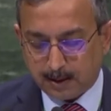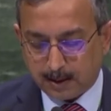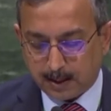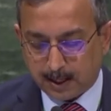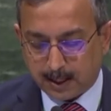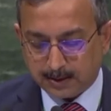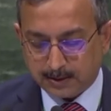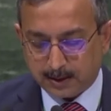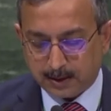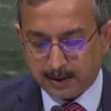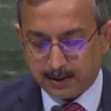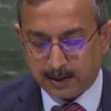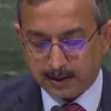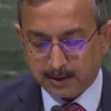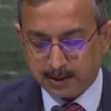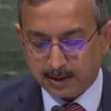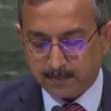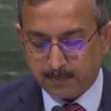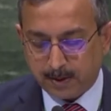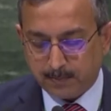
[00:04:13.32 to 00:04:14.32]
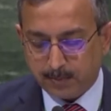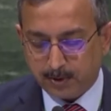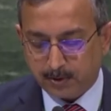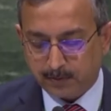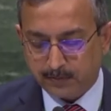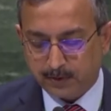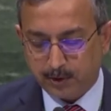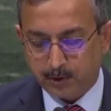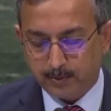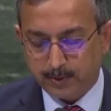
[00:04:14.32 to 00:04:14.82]
As an elected member
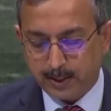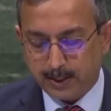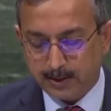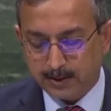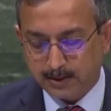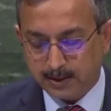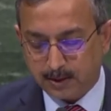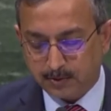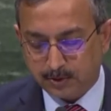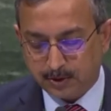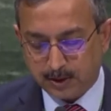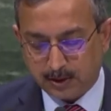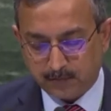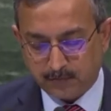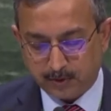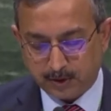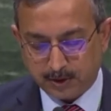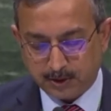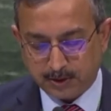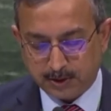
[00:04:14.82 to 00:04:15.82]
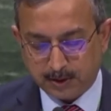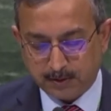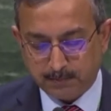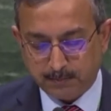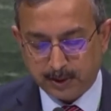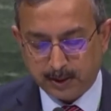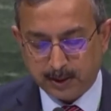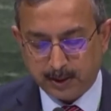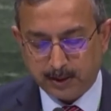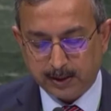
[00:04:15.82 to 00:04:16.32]
of the Human Rights Council for the term
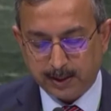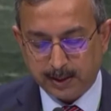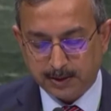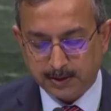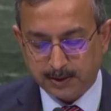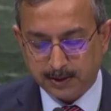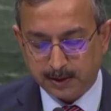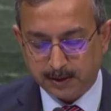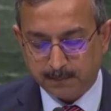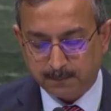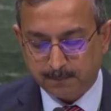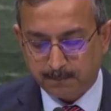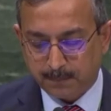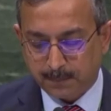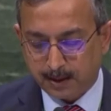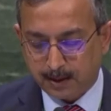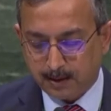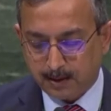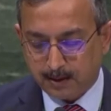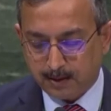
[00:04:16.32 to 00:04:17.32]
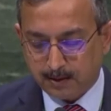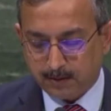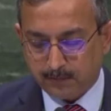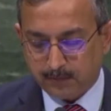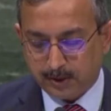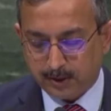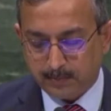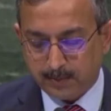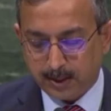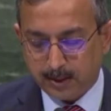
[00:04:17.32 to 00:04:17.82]
beginning next year,
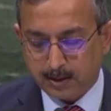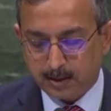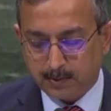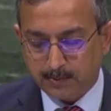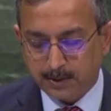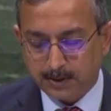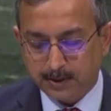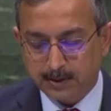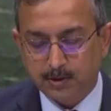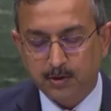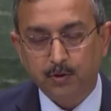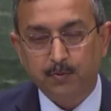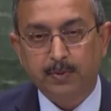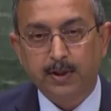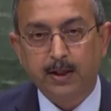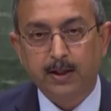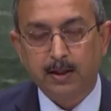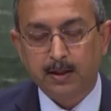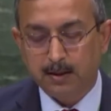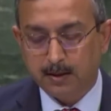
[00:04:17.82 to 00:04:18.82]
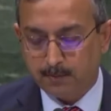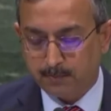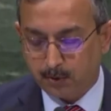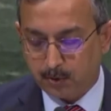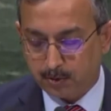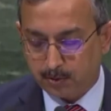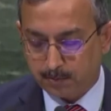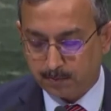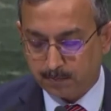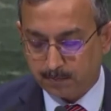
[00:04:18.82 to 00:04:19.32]
we remain committed to bring in a
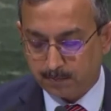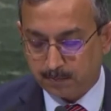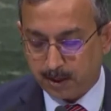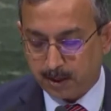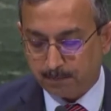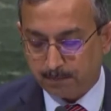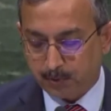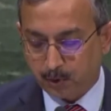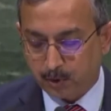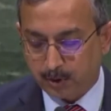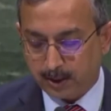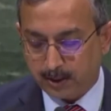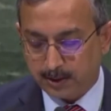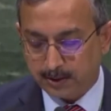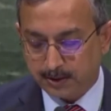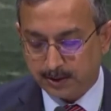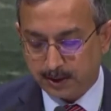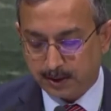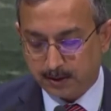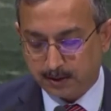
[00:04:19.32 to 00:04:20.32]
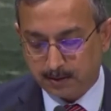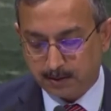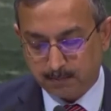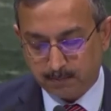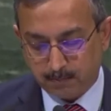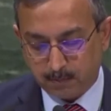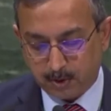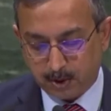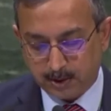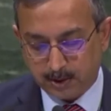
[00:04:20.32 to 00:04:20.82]
more pluralistic,
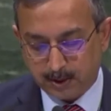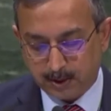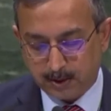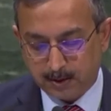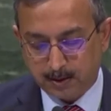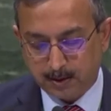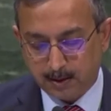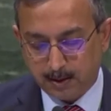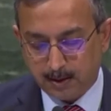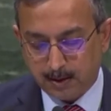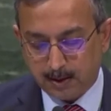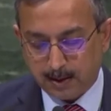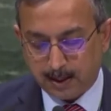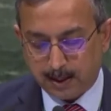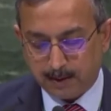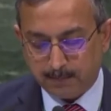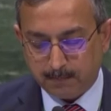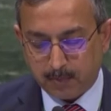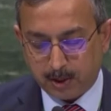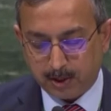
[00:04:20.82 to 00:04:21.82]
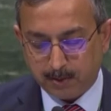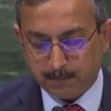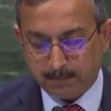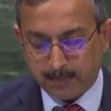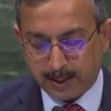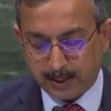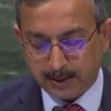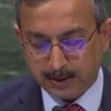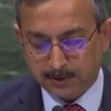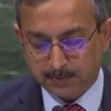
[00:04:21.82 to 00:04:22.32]
moderate, and
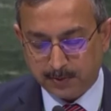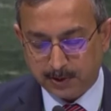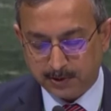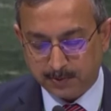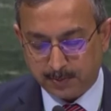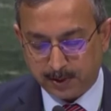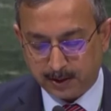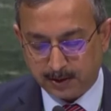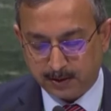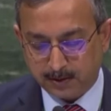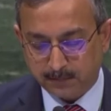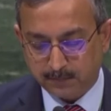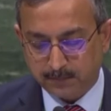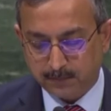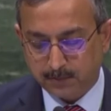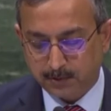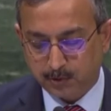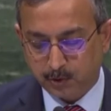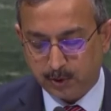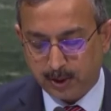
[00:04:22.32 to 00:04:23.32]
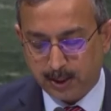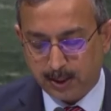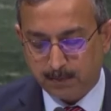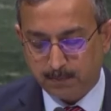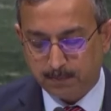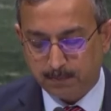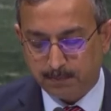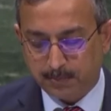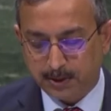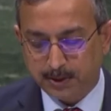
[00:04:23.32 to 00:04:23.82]
balanced perspective to help
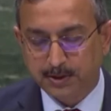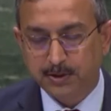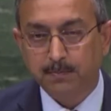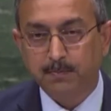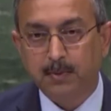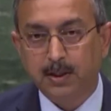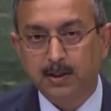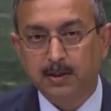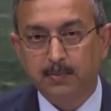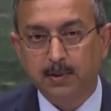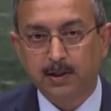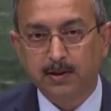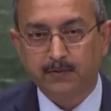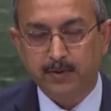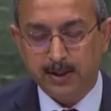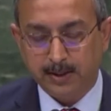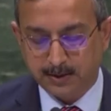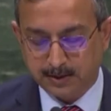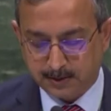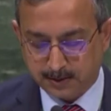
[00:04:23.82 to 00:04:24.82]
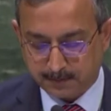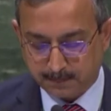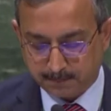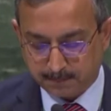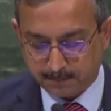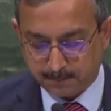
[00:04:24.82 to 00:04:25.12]
bridge multiple divides.